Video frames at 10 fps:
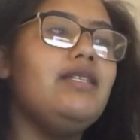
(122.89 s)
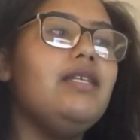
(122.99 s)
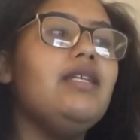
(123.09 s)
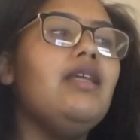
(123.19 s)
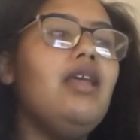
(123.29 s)

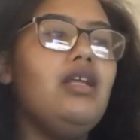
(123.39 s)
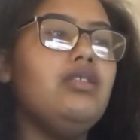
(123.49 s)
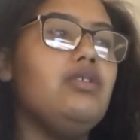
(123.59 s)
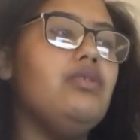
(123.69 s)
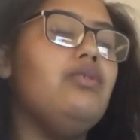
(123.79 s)
it
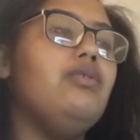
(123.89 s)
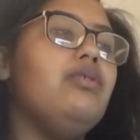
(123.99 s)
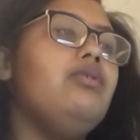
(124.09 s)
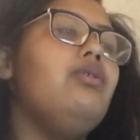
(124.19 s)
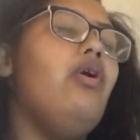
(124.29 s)
to
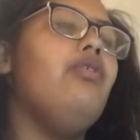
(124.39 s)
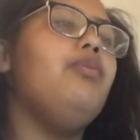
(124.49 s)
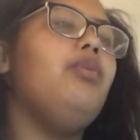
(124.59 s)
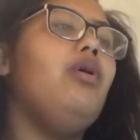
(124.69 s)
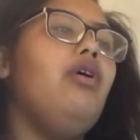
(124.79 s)
the North
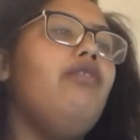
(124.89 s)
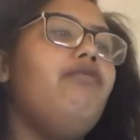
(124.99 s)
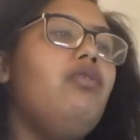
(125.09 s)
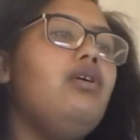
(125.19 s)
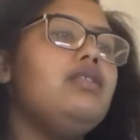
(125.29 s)
Pole
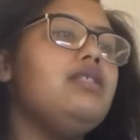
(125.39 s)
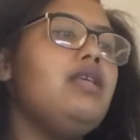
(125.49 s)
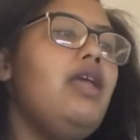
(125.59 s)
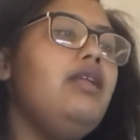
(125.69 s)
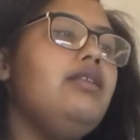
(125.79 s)
for
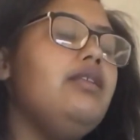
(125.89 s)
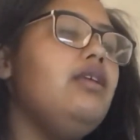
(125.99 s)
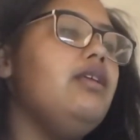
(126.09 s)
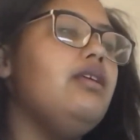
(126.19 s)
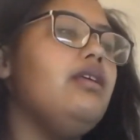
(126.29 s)
Saint
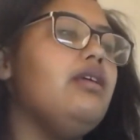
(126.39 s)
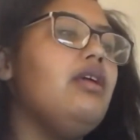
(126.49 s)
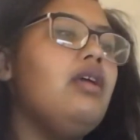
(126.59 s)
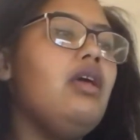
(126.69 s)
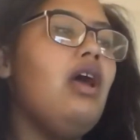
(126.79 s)
Nick.
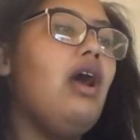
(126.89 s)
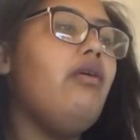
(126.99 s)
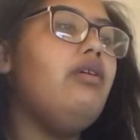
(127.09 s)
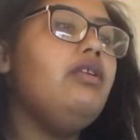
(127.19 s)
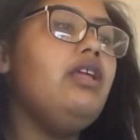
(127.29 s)
I
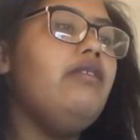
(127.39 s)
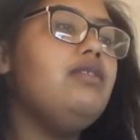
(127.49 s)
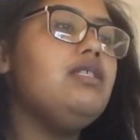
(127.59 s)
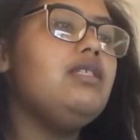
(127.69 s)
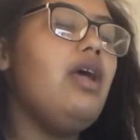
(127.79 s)
won't even
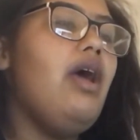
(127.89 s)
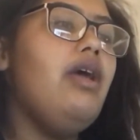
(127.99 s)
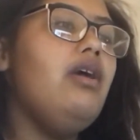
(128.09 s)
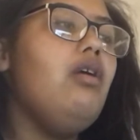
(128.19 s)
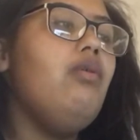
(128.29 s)

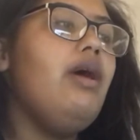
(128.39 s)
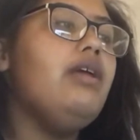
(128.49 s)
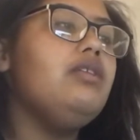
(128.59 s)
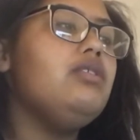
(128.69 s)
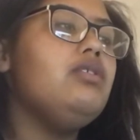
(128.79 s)
stay
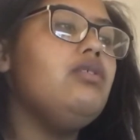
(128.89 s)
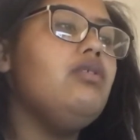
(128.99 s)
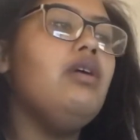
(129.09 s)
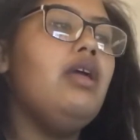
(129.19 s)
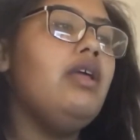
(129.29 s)
awake
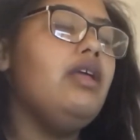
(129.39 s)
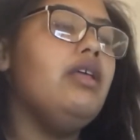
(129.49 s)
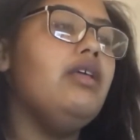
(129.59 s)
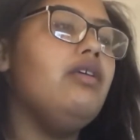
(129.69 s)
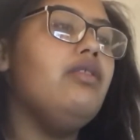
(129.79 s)
to
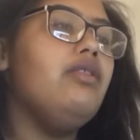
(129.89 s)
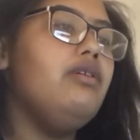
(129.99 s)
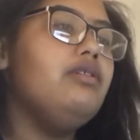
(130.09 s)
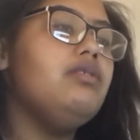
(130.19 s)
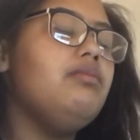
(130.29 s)
hear
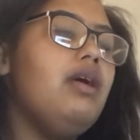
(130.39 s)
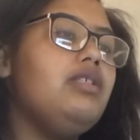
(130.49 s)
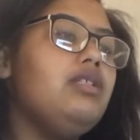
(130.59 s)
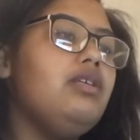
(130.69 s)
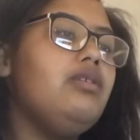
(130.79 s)
those
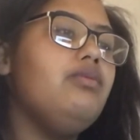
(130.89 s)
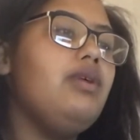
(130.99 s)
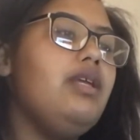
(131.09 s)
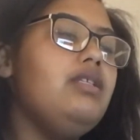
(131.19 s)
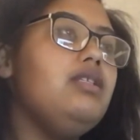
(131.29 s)
magic
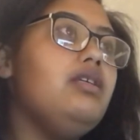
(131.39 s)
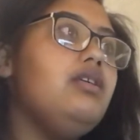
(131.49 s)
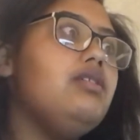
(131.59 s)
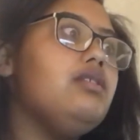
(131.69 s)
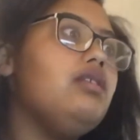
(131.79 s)

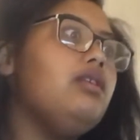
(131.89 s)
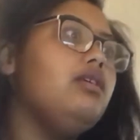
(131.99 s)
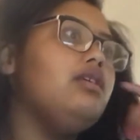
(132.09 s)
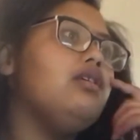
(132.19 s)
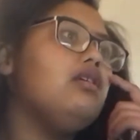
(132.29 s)
reindeers
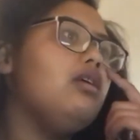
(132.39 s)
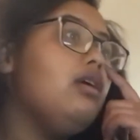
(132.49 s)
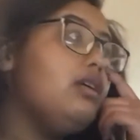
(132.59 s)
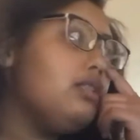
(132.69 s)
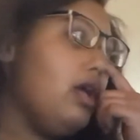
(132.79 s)
click. 'Cause
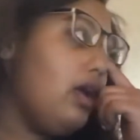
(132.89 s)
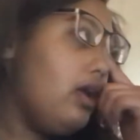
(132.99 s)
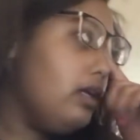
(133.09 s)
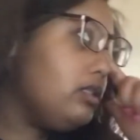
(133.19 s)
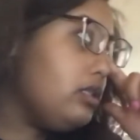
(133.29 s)

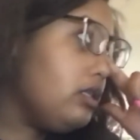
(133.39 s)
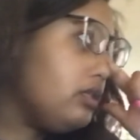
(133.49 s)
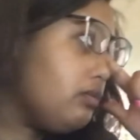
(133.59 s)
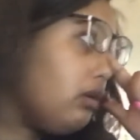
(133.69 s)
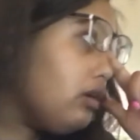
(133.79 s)
I
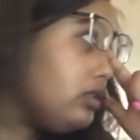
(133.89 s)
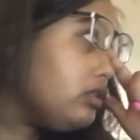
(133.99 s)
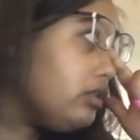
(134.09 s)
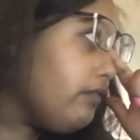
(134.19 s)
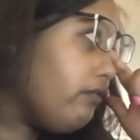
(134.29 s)
just
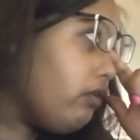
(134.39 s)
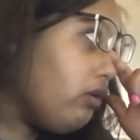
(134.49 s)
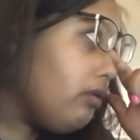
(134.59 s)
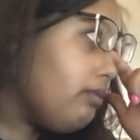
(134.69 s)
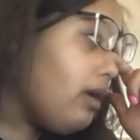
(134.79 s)
want you
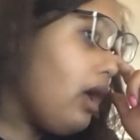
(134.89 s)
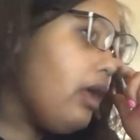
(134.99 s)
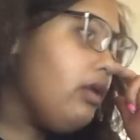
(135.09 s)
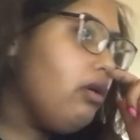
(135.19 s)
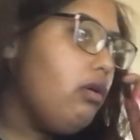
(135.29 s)
for my
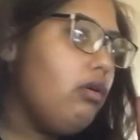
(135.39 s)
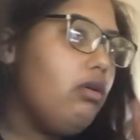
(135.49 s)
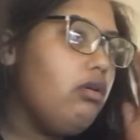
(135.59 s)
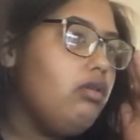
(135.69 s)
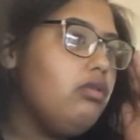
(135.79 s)

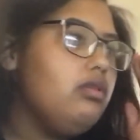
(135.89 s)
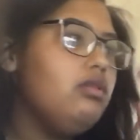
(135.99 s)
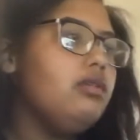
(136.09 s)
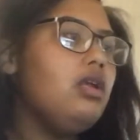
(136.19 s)
own,